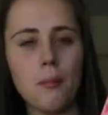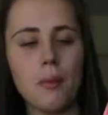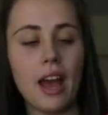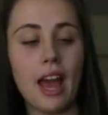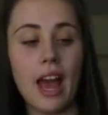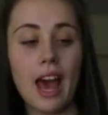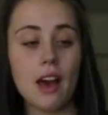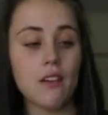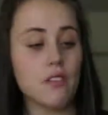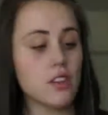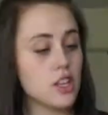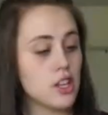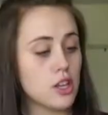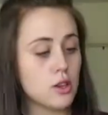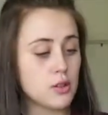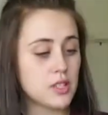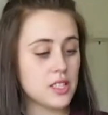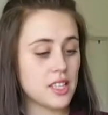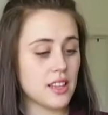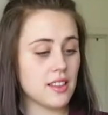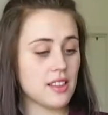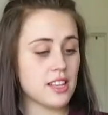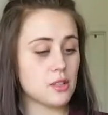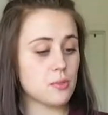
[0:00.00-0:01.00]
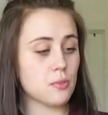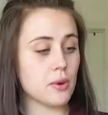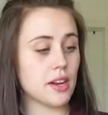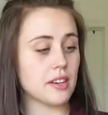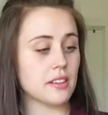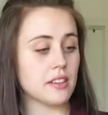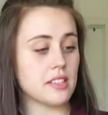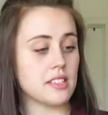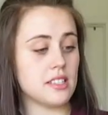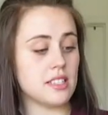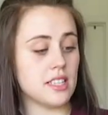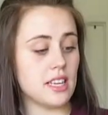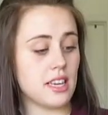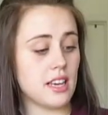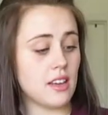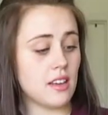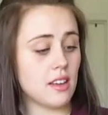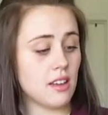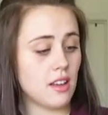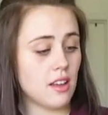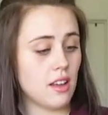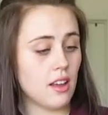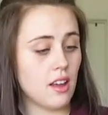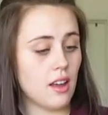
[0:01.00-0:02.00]
I haven't used it this
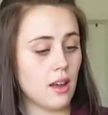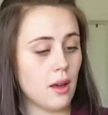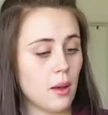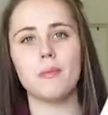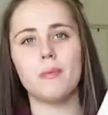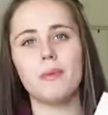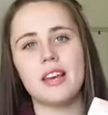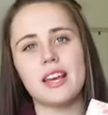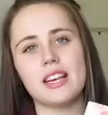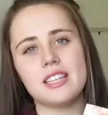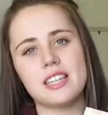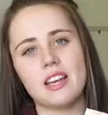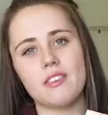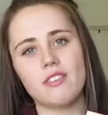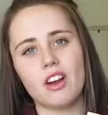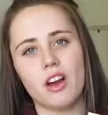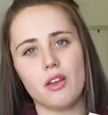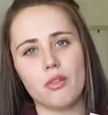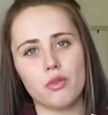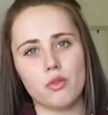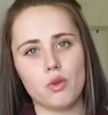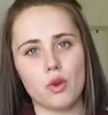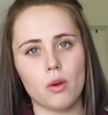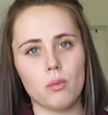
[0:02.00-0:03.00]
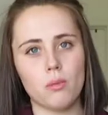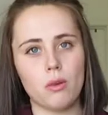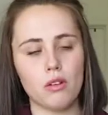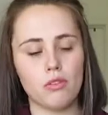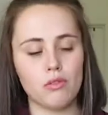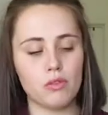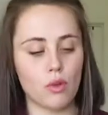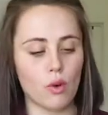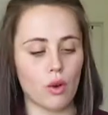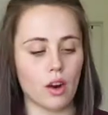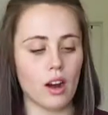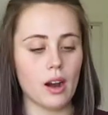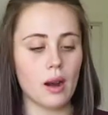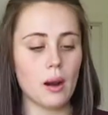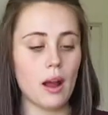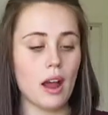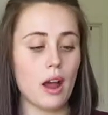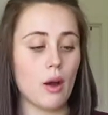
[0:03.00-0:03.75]
pregnancy because I've gone through it before.